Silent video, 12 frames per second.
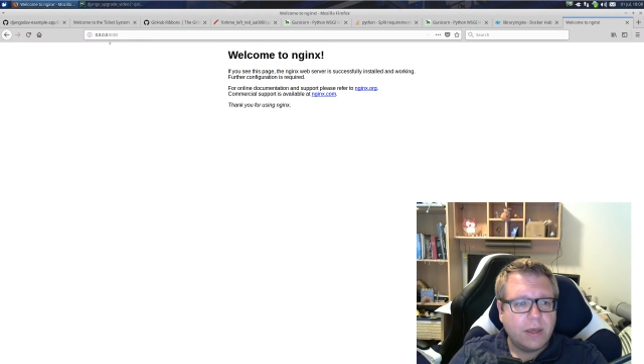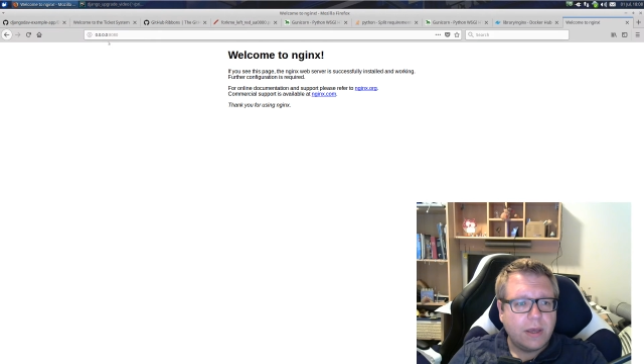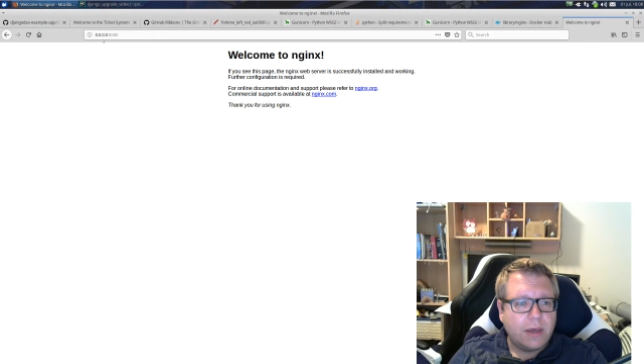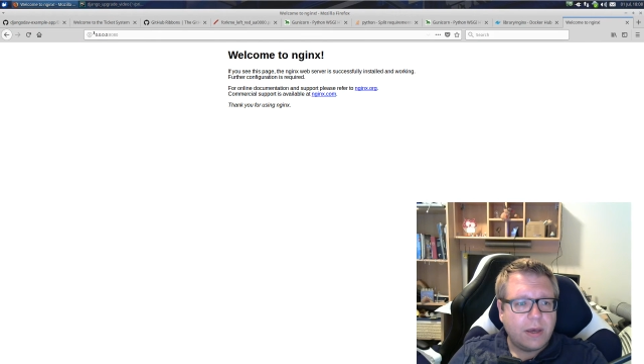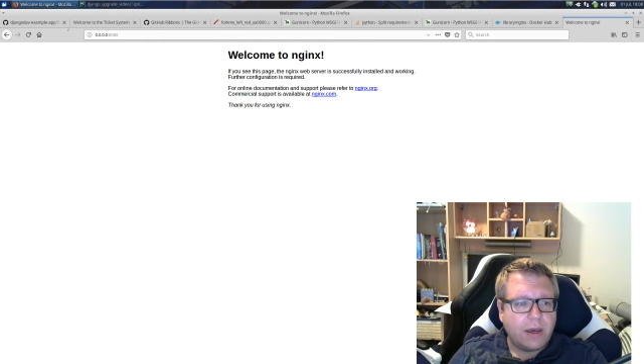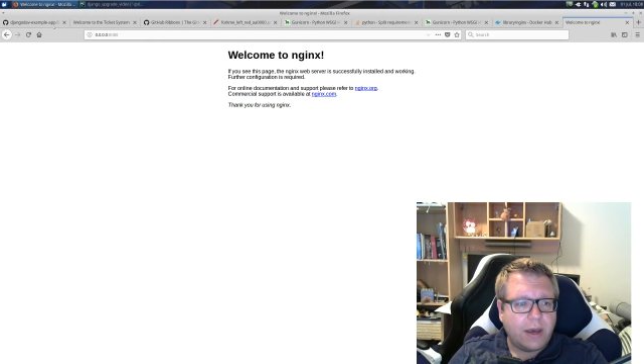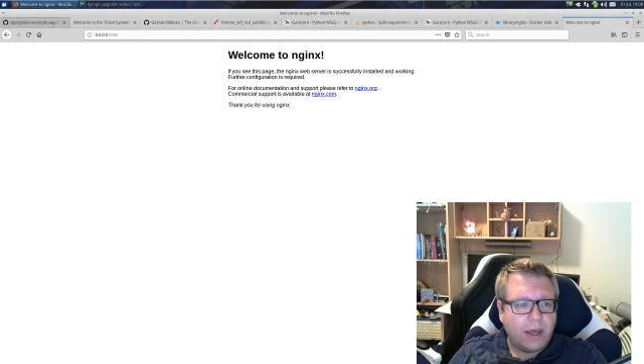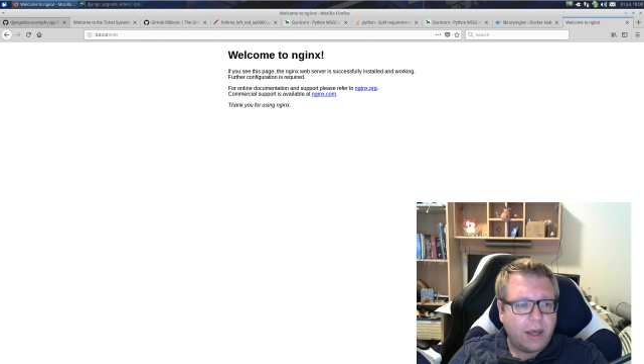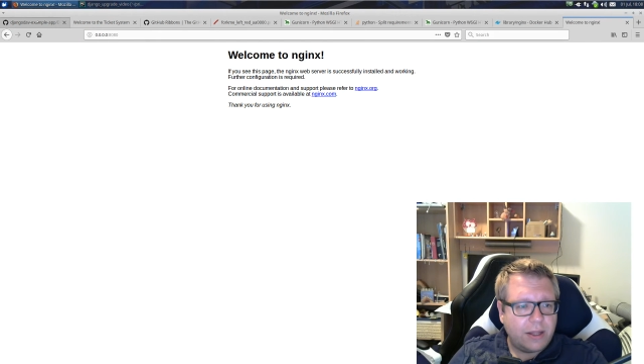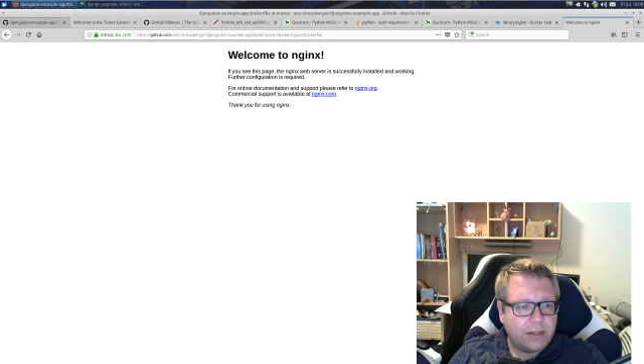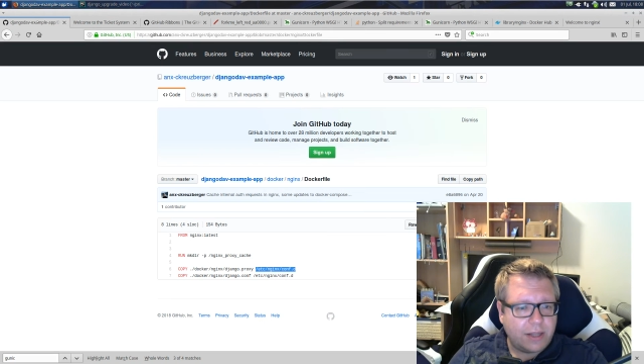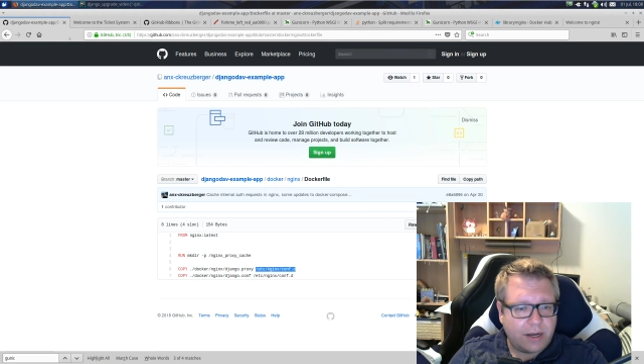
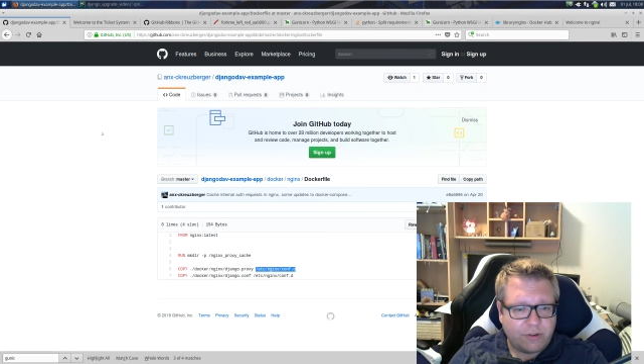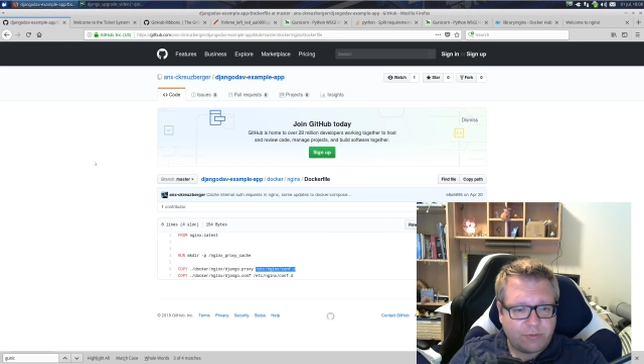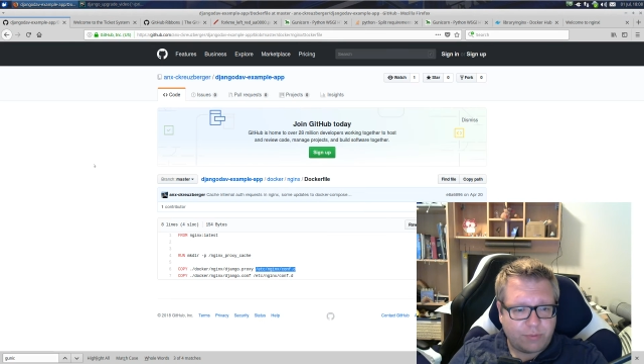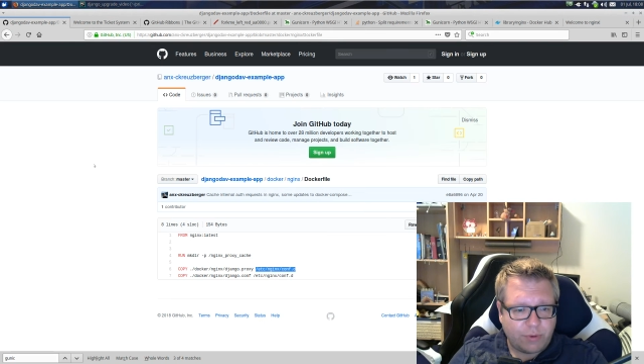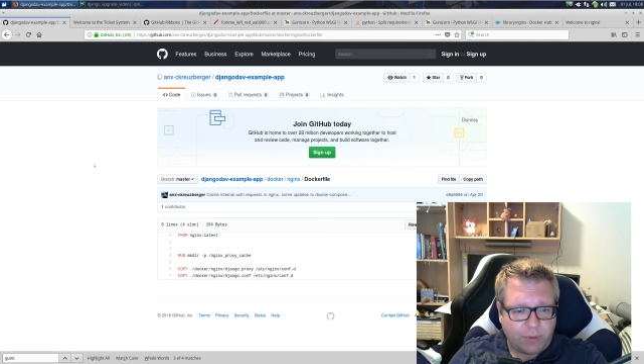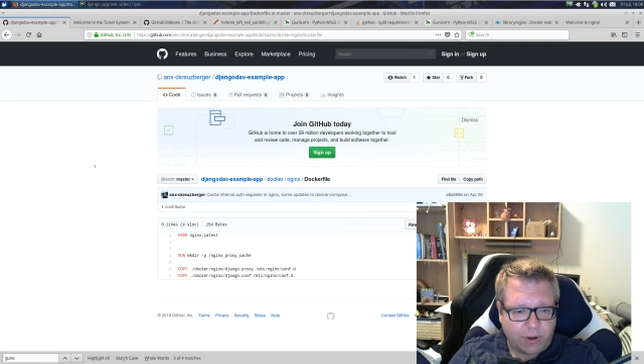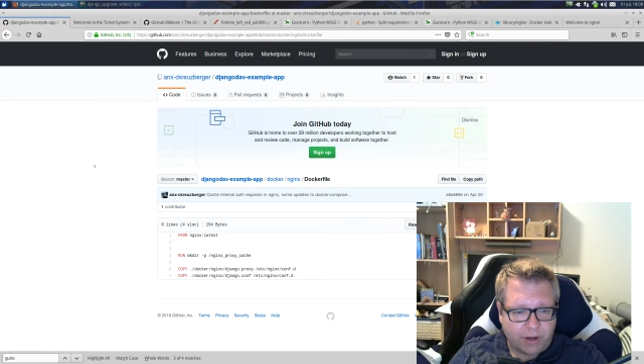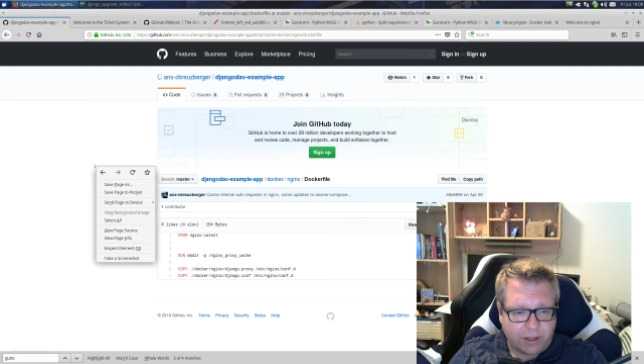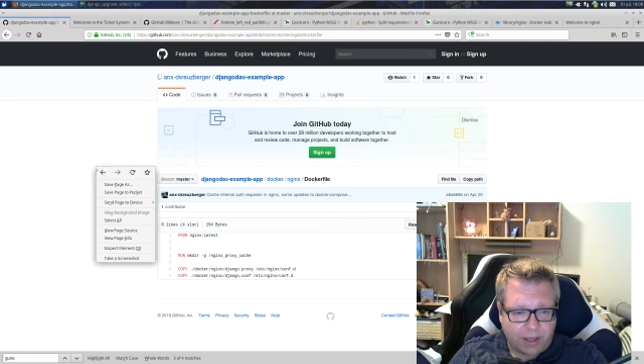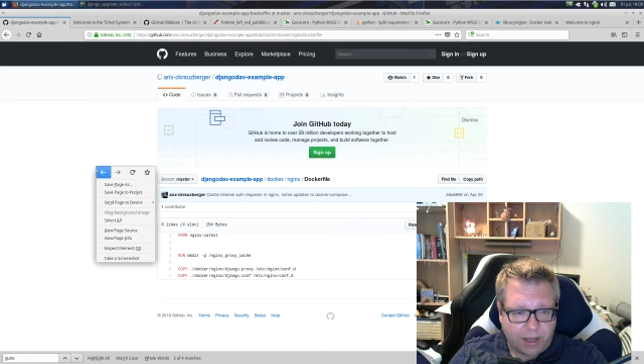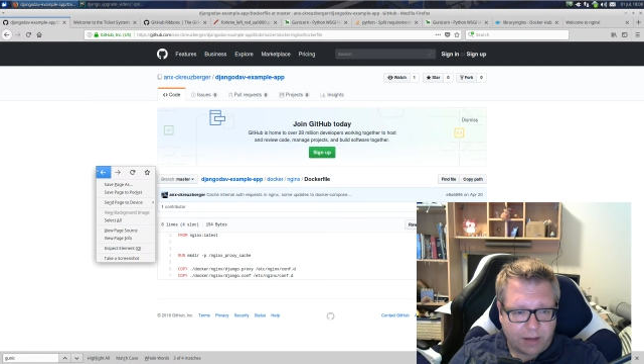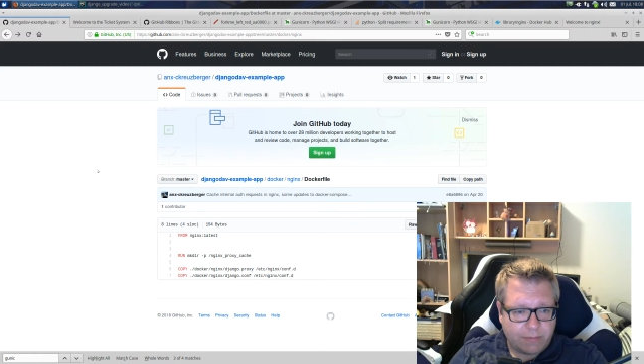and that I've prepared
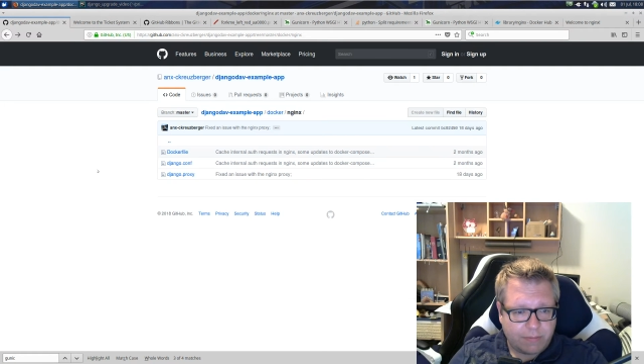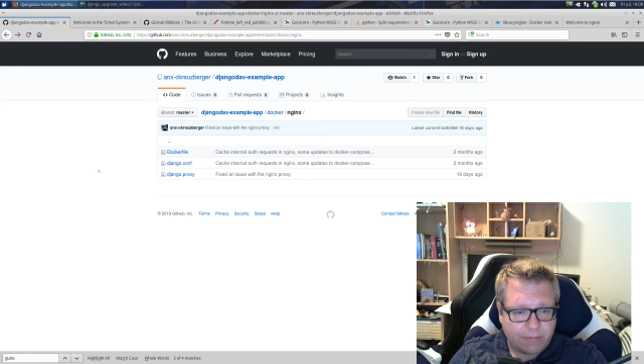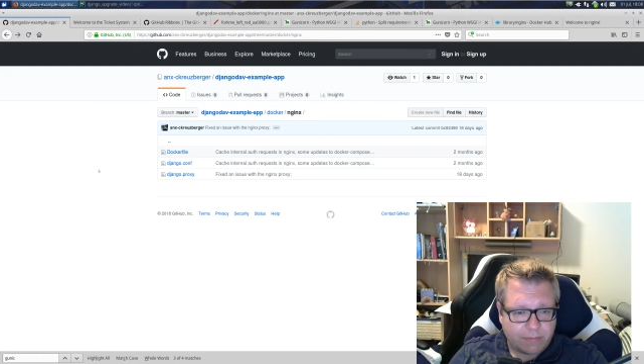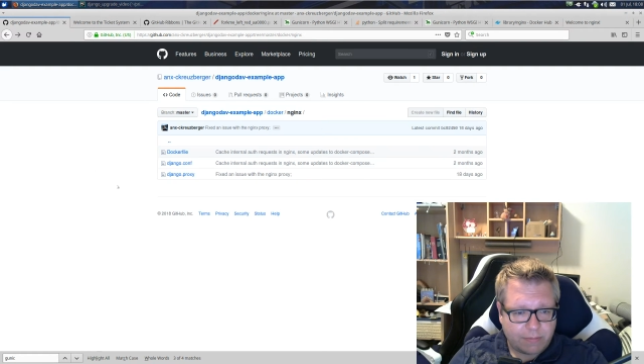again